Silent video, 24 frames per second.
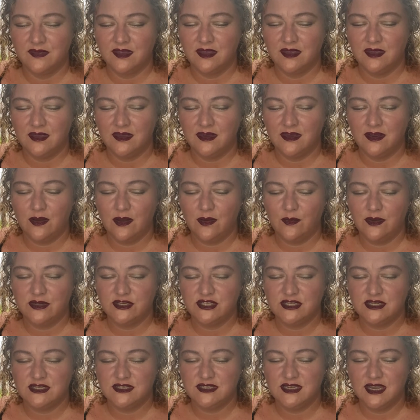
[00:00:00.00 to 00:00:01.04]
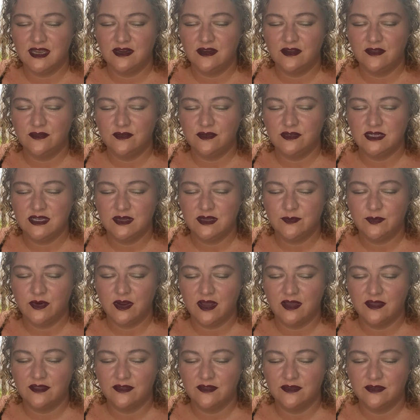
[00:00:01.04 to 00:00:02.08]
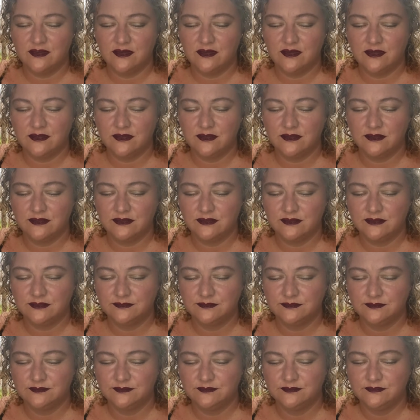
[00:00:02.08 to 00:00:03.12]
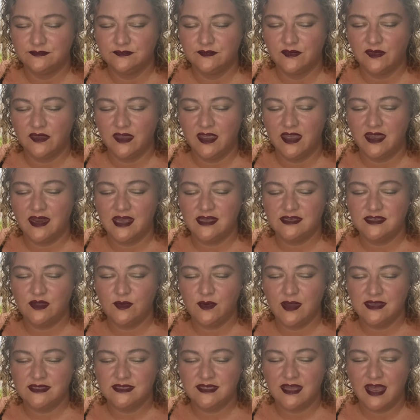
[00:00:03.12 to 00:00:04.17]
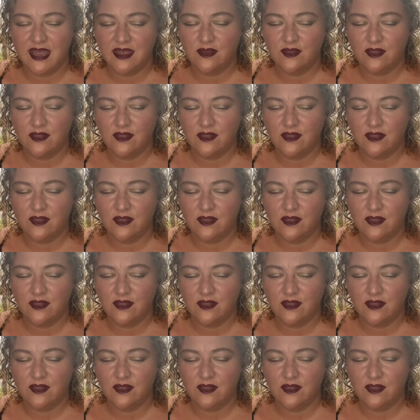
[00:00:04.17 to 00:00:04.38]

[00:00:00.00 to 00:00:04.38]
And now I want you to take another deep breath. And as you exhale,